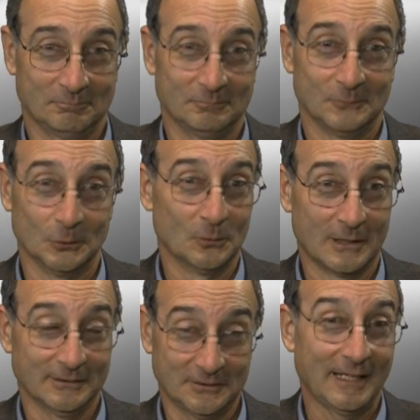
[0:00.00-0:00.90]
you'll want
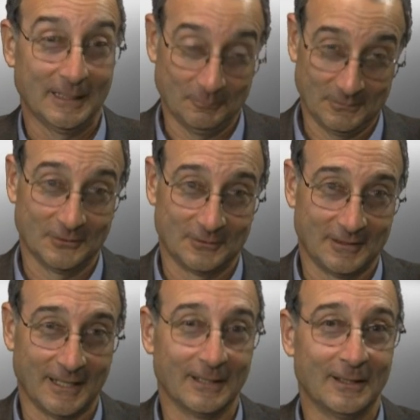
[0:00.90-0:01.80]
to say the
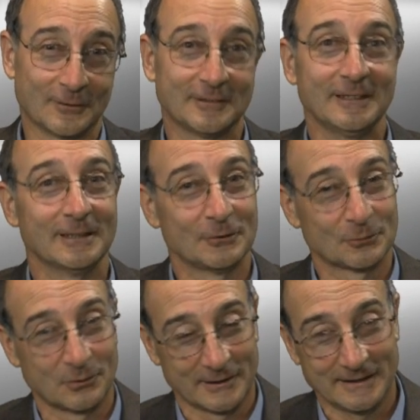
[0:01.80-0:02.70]
LLC that's
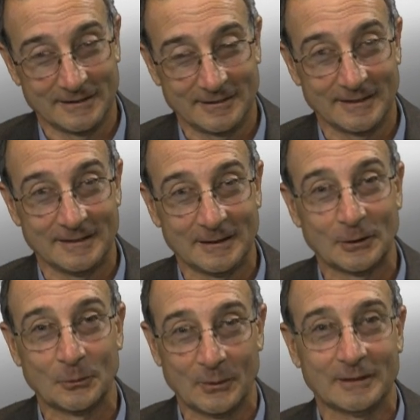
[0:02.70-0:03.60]
running into the
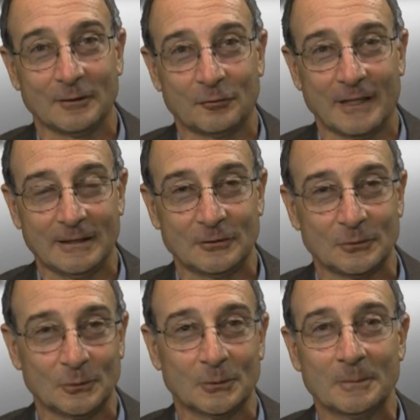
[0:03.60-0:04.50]
deal with the flight
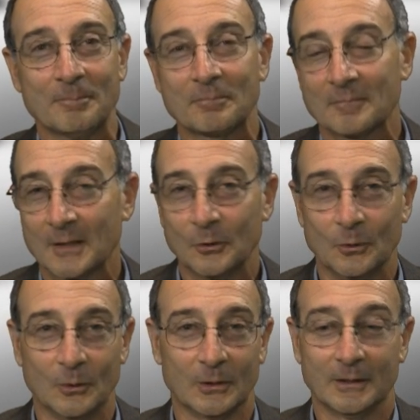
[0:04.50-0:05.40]
school,
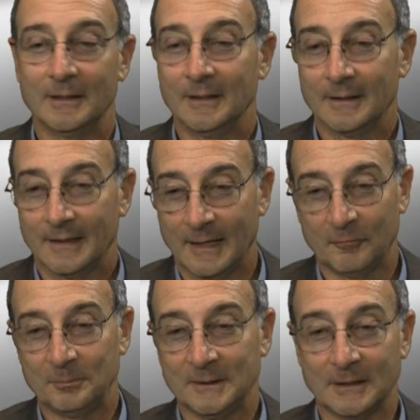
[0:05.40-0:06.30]
or
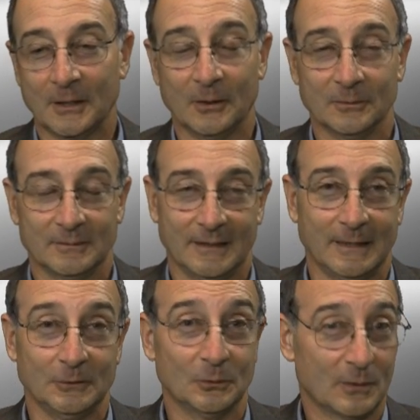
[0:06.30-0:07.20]
FBO, and
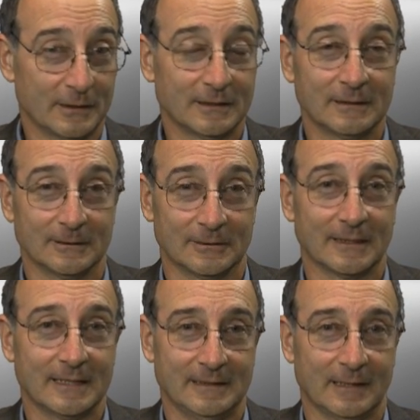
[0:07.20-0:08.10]
you want to clearly
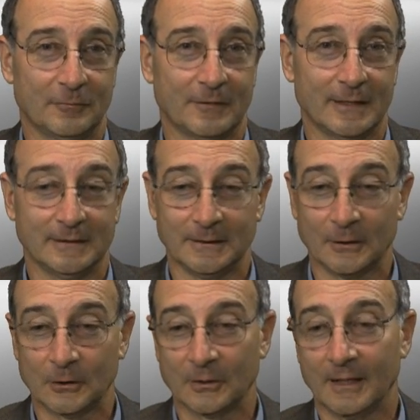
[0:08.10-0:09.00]
identify the
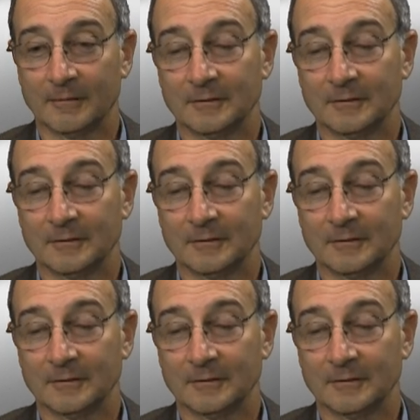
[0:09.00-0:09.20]
aircraft.